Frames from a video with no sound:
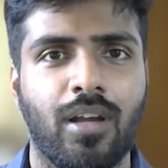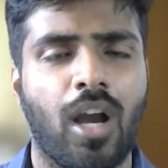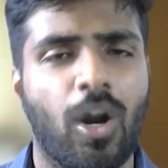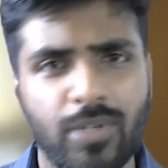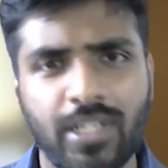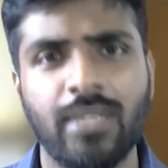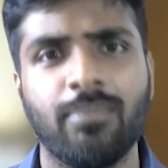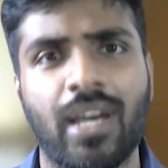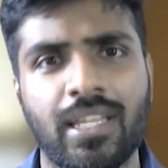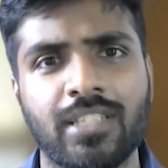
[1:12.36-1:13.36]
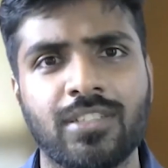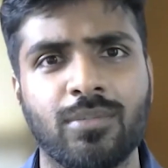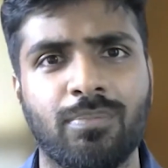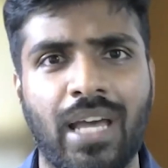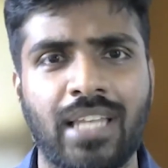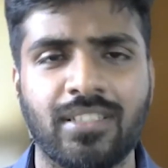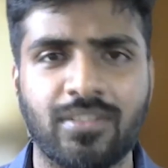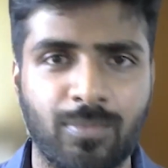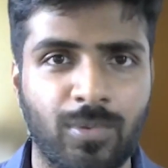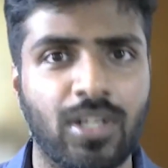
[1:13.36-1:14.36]
How did he manage to
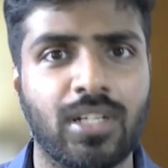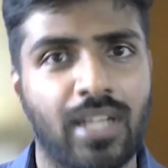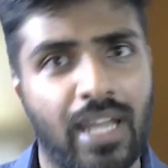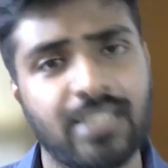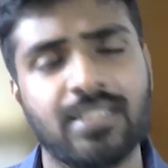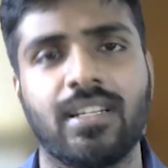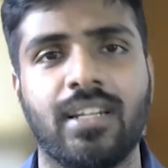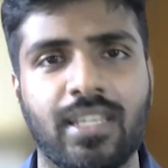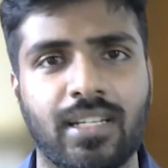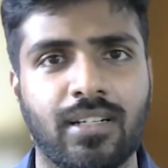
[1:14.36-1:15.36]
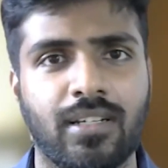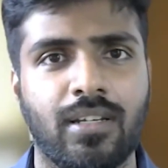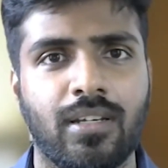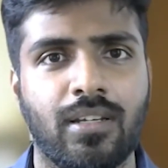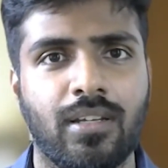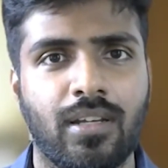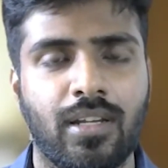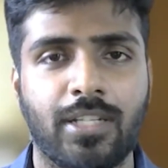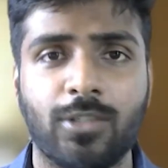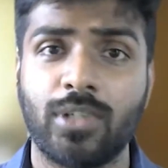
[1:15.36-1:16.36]
balance work and studying?
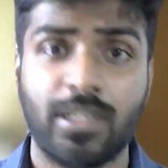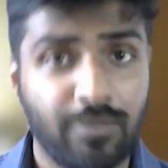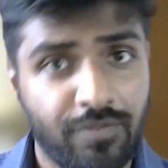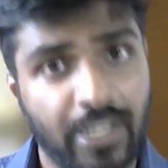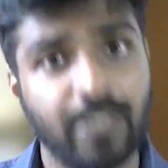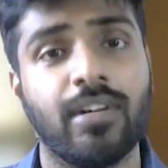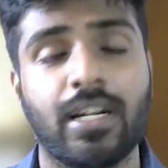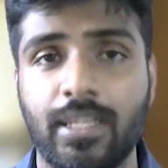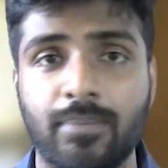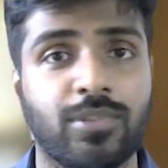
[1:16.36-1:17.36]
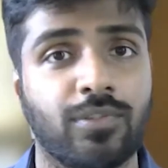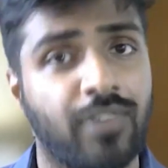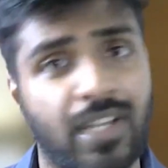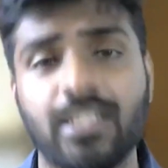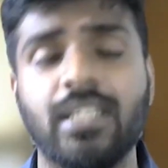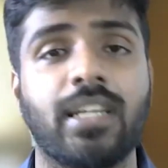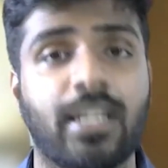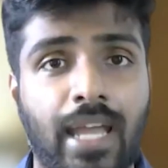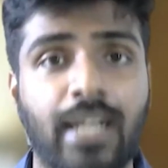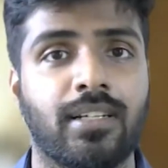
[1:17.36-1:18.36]
It took him five attempts to finally
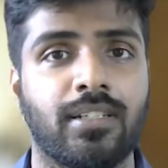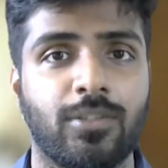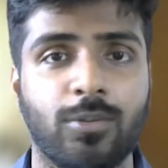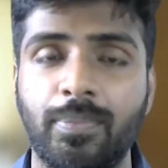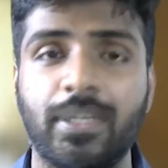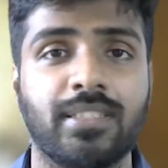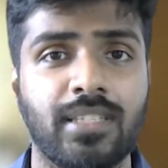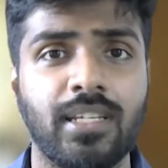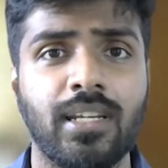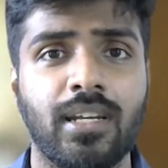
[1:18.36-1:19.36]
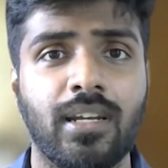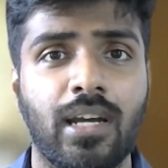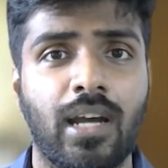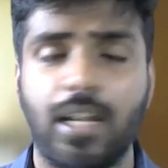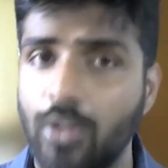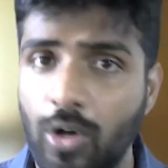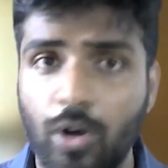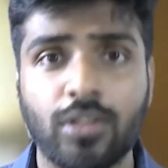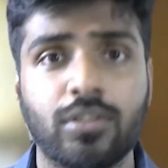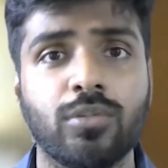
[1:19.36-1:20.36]
crack UPSC and
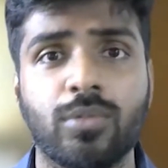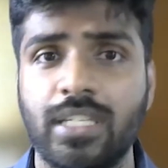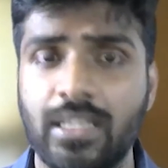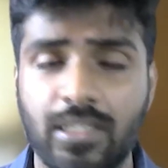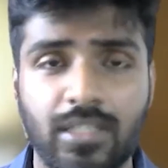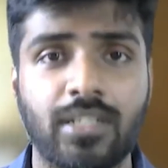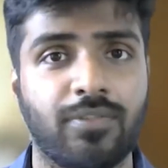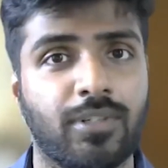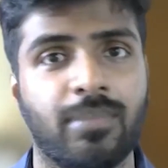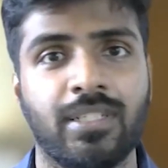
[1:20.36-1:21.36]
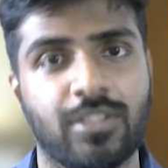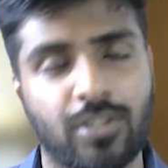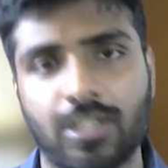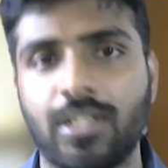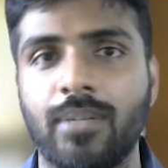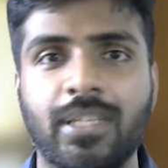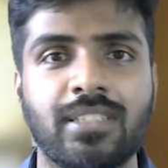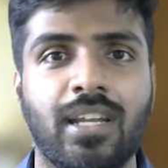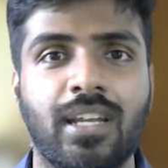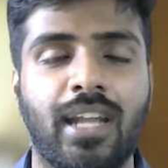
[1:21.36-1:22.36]
all through, he learned from his shortcomings
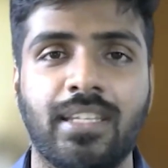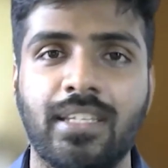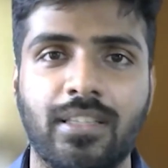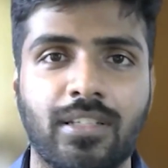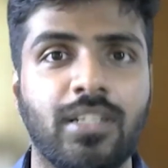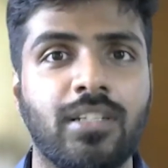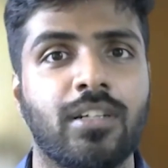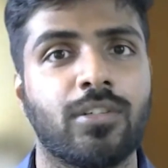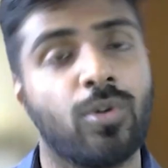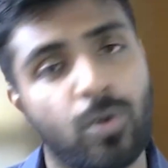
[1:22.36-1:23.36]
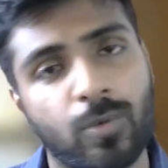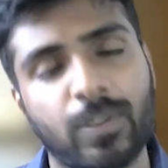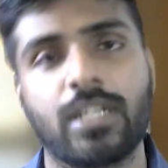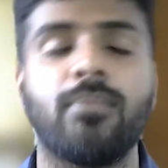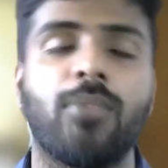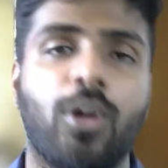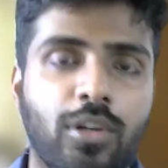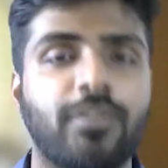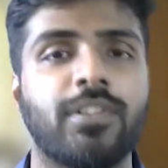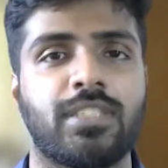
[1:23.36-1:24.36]
and he learned to overcome all
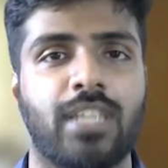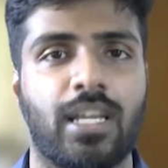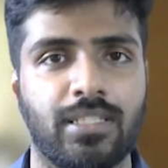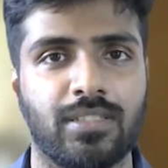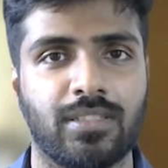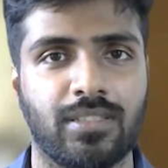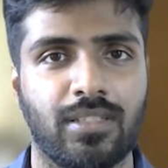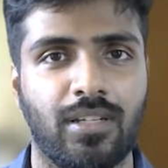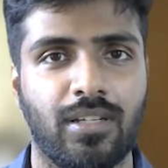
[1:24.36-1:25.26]
of his challenges.